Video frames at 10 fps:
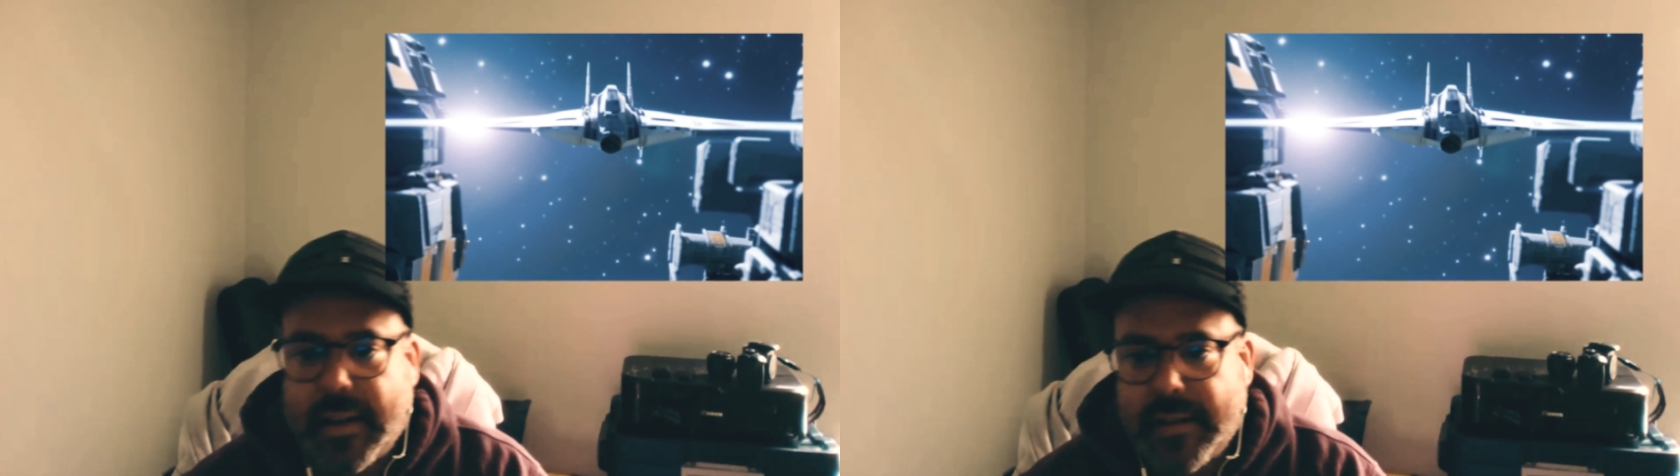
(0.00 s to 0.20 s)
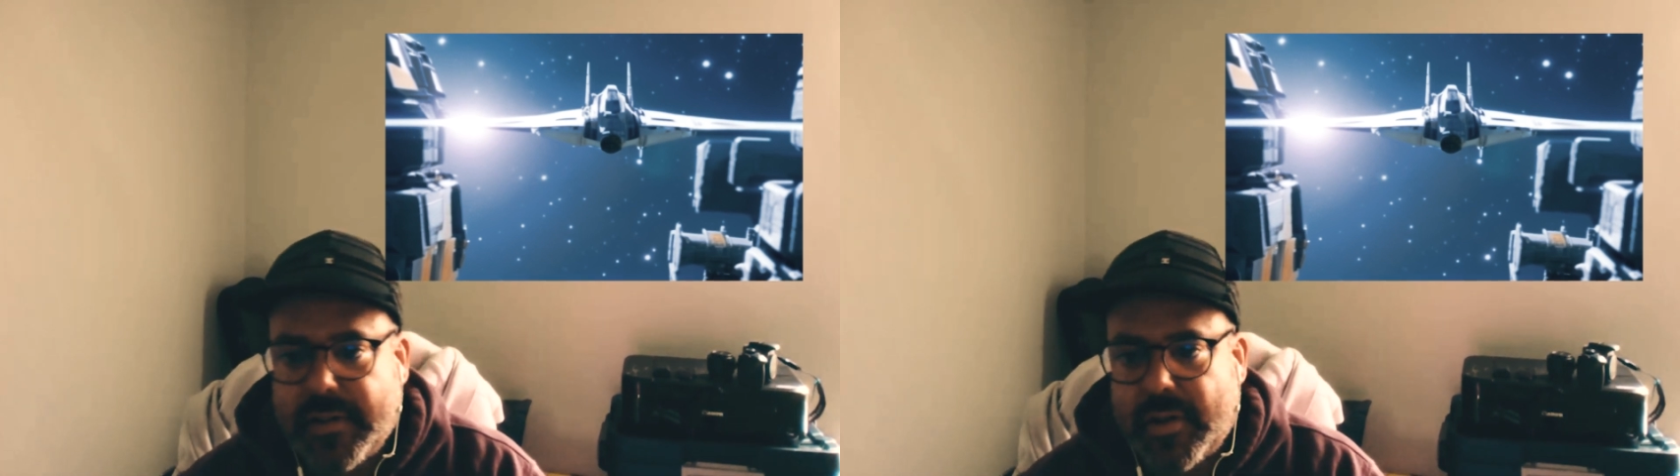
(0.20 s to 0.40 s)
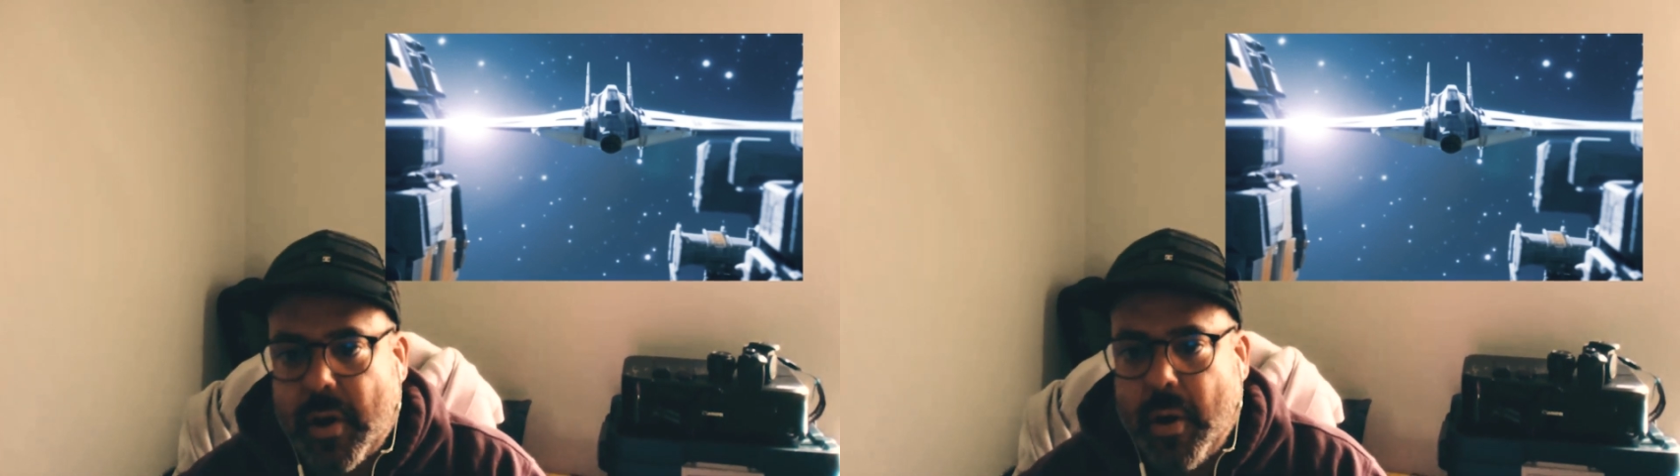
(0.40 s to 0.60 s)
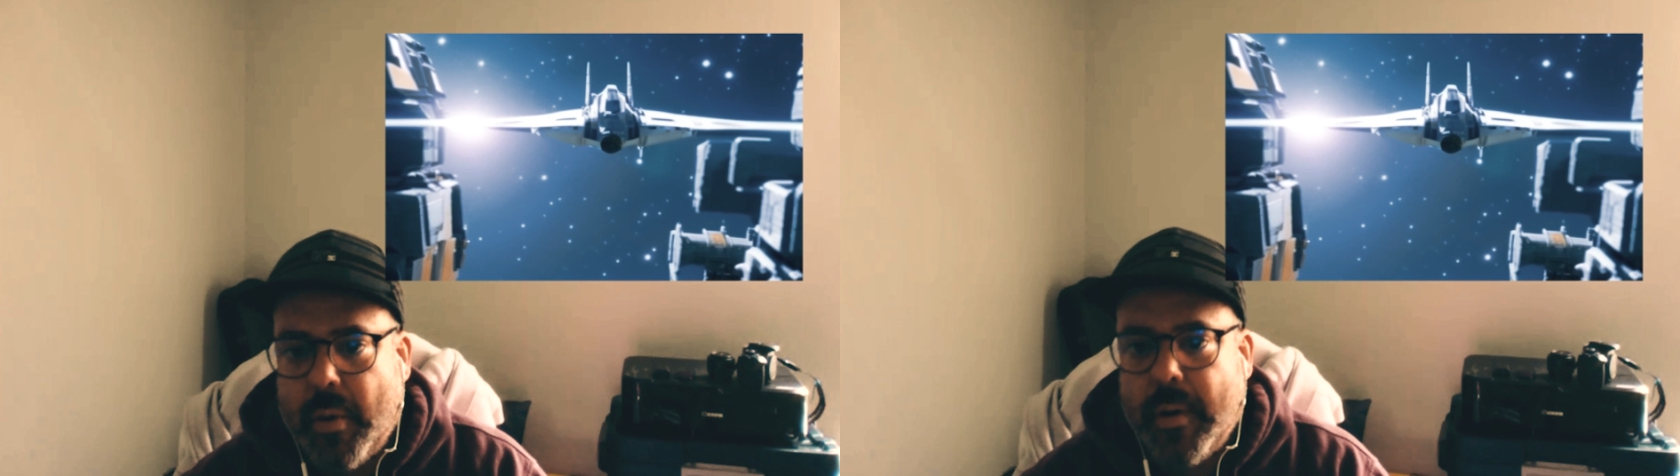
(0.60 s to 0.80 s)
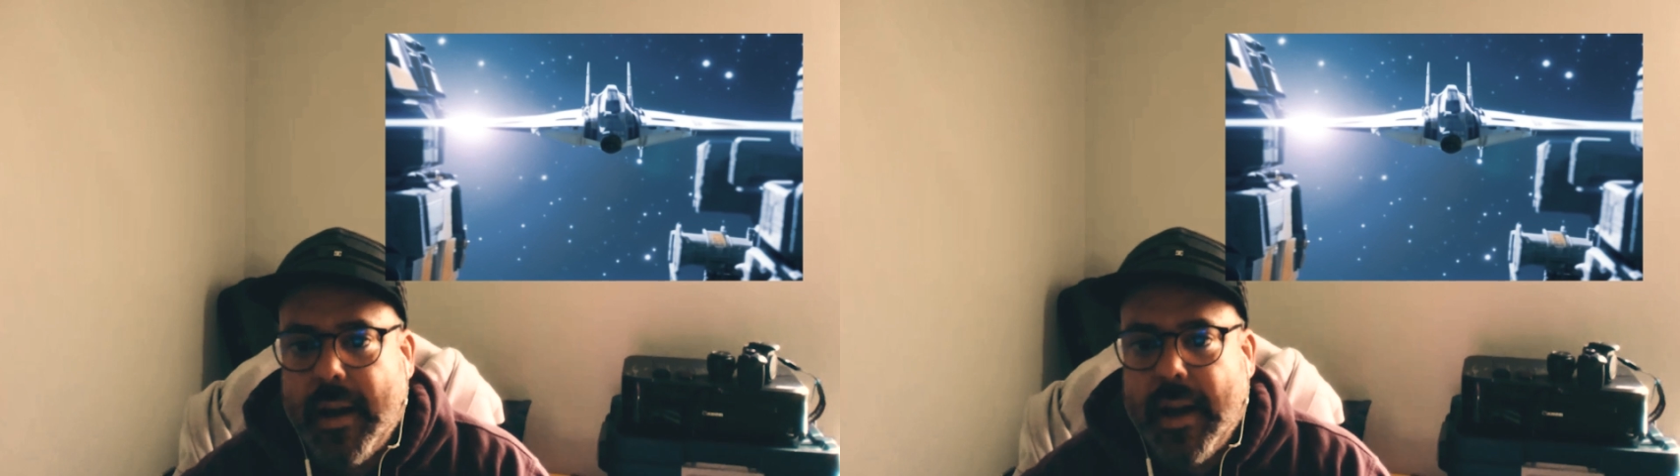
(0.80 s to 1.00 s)

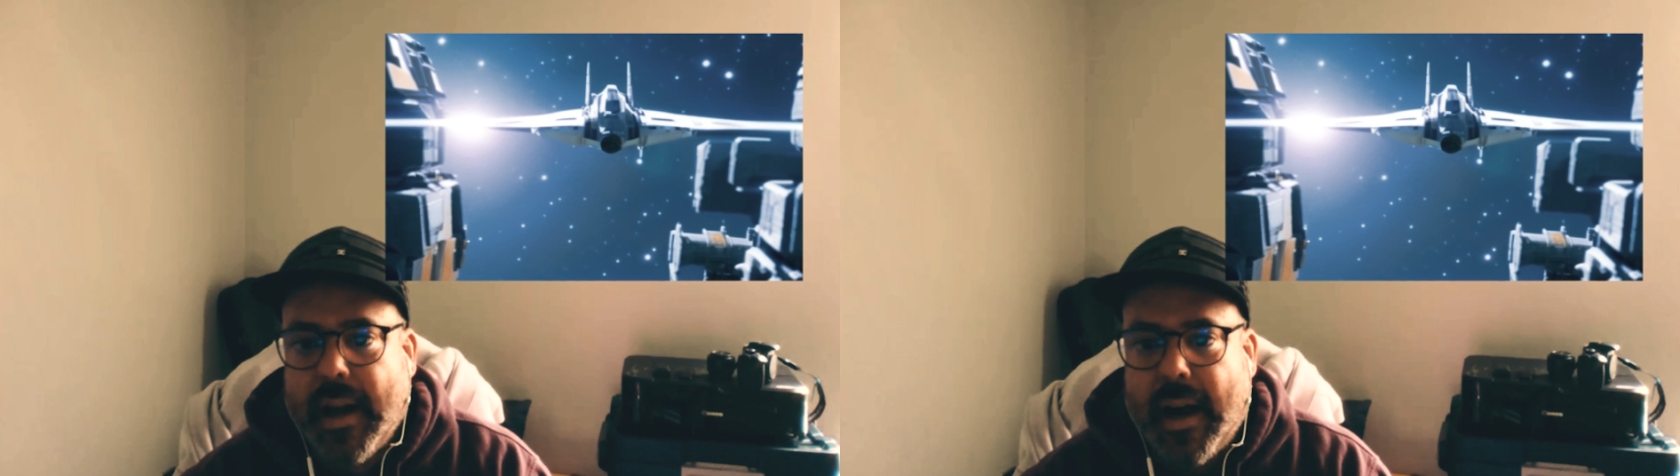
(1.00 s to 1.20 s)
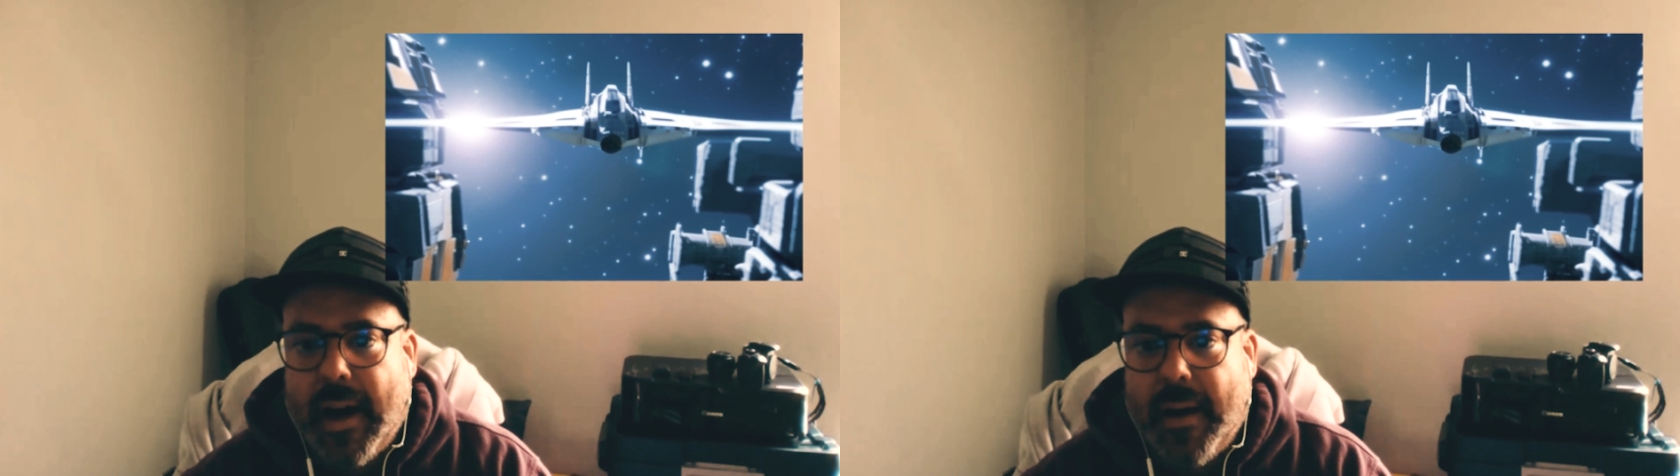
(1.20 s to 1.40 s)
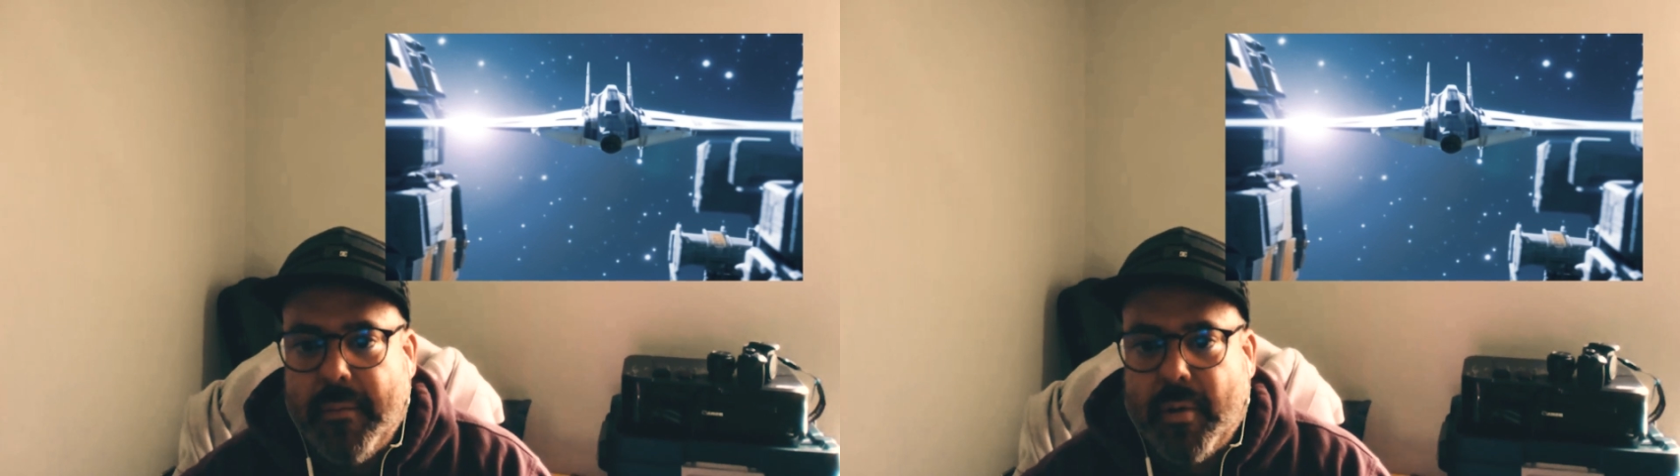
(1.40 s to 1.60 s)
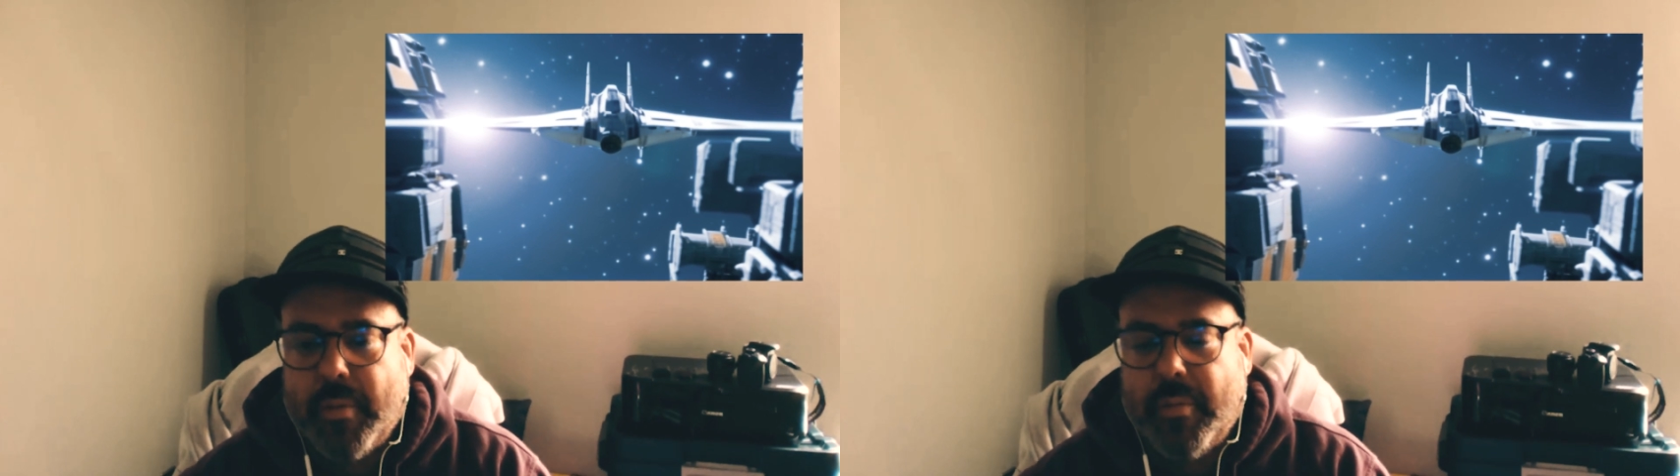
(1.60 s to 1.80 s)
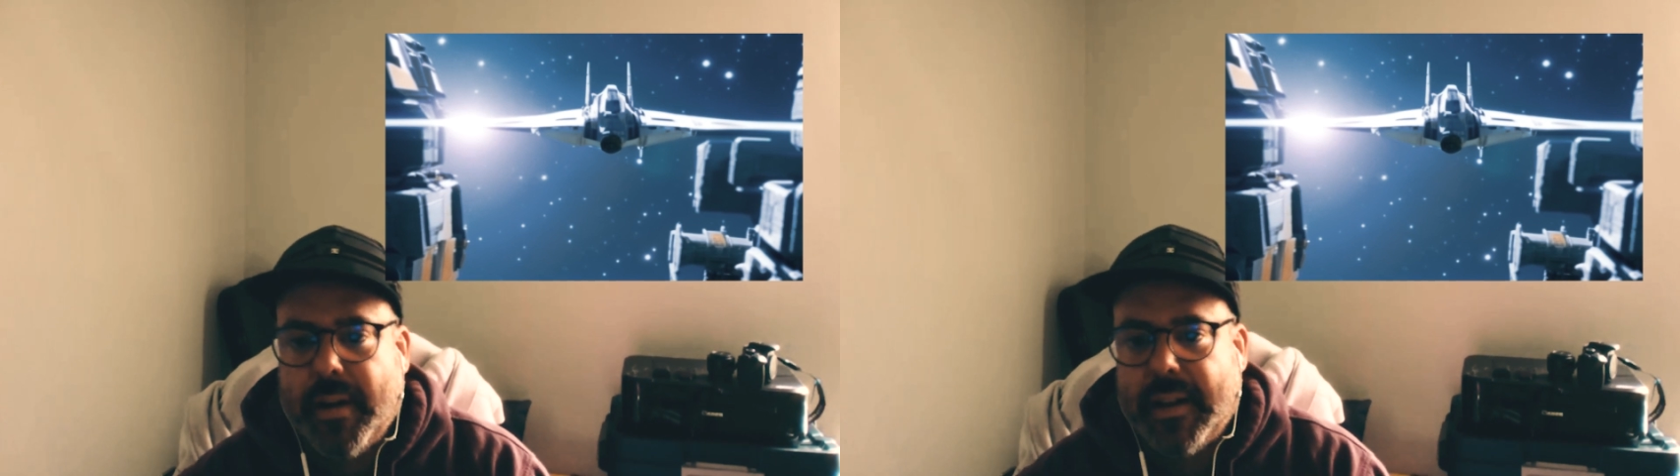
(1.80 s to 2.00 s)
So we're
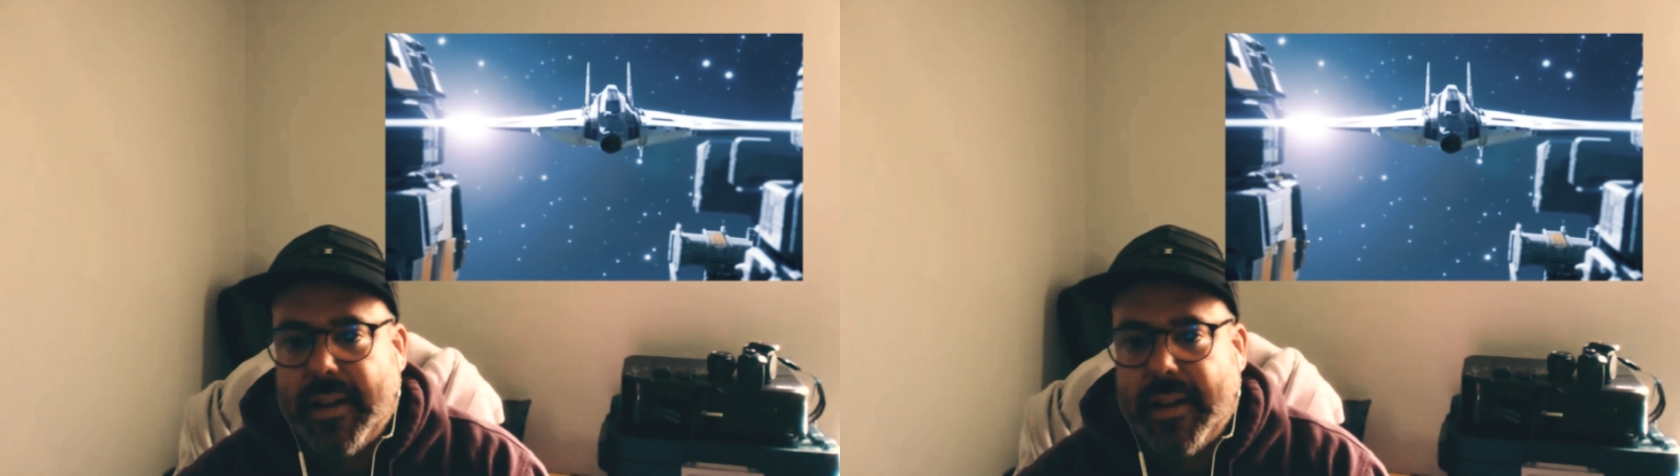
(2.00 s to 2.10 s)
really